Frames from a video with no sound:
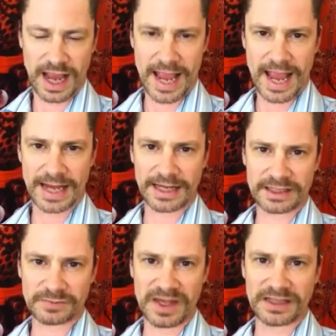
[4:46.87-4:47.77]
And
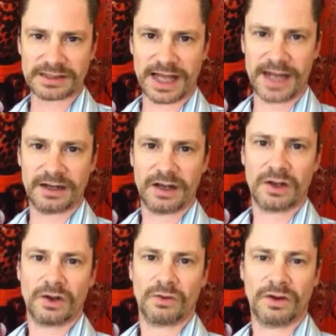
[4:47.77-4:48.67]
this means that
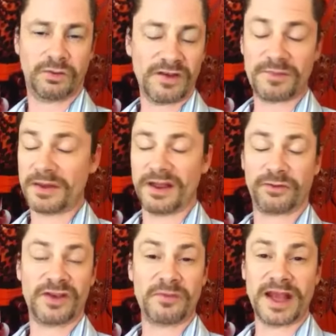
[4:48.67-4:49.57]

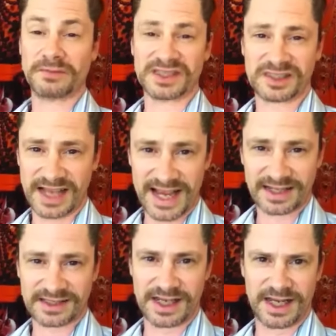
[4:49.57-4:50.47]
if we've made
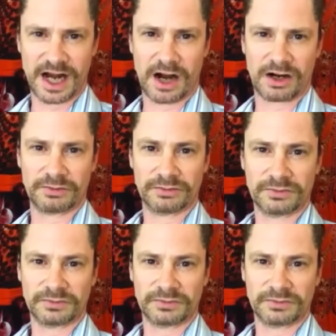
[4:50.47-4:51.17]
mistakes in our,